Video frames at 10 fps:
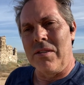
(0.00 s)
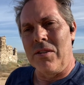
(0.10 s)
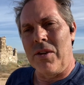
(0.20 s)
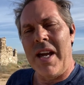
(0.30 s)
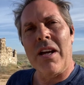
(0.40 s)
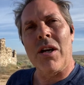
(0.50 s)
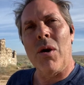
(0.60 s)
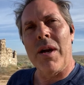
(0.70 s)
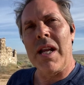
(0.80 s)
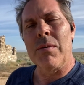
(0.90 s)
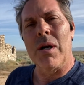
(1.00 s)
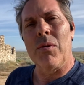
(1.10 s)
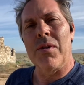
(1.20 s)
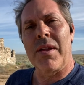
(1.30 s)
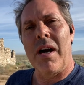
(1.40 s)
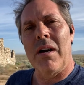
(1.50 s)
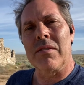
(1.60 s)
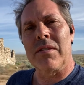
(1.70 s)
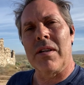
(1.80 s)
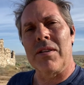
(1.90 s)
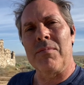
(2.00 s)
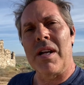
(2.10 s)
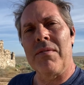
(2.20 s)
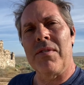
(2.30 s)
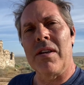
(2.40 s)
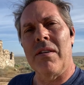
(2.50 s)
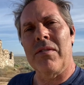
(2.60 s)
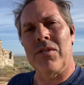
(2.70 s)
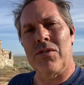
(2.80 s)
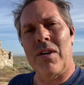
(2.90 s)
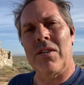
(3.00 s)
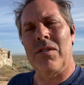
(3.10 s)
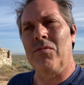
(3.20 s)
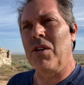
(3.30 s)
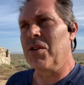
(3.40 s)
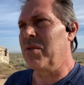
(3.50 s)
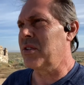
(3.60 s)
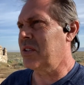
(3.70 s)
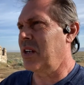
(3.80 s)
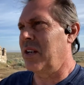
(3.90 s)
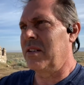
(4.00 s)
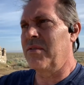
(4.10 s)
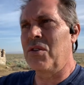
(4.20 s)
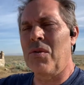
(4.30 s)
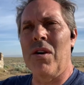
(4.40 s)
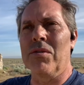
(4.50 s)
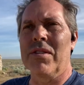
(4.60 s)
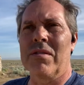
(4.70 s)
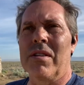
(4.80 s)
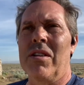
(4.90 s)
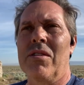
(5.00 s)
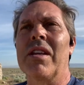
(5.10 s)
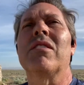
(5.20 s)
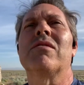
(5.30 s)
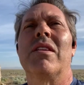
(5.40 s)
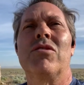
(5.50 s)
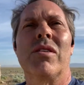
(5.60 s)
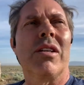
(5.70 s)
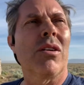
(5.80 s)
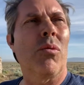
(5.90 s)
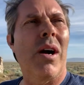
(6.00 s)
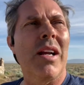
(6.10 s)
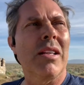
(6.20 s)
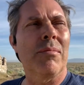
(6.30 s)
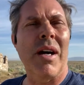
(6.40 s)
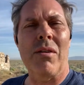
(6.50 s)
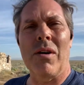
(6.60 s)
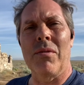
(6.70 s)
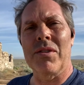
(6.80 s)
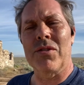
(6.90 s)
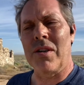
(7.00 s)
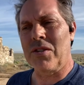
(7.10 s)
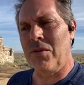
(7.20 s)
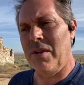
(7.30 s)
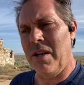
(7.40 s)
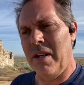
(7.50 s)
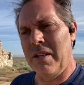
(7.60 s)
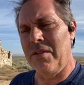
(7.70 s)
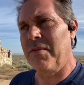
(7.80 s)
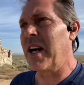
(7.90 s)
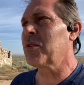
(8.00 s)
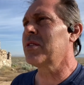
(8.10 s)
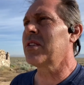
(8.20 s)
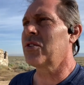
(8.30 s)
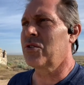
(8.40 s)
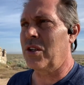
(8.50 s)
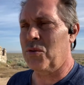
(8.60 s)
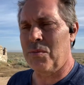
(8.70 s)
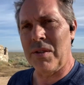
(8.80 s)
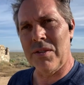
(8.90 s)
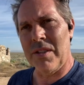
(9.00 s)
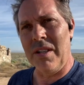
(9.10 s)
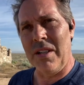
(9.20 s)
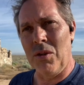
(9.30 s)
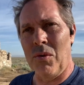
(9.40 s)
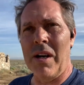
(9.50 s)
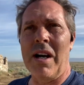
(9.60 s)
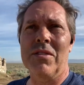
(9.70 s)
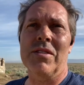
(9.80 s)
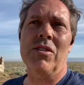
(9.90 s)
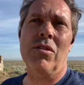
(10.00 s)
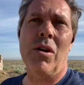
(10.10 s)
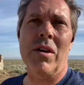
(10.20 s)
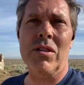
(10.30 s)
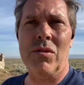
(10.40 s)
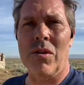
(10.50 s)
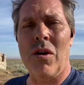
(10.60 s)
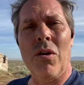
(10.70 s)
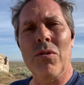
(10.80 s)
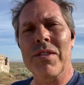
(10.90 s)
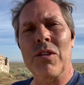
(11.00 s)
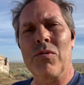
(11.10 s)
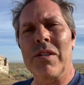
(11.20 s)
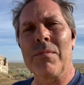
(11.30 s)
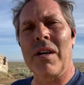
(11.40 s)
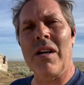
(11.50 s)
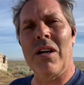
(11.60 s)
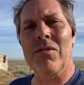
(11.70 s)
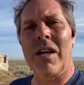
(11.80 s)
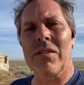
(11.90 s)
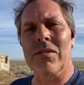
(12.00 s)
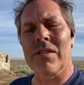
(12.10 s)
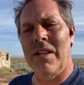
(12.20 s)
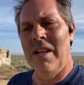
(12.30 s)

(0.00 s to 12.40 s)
you can't go anywhere without the benefit of construction. Whether it's even the roads, that you can hear whining in the background with the trucks going on, and the factories that the trucks were built in, and the warehouses that they're going to, and all those things were done by contractors.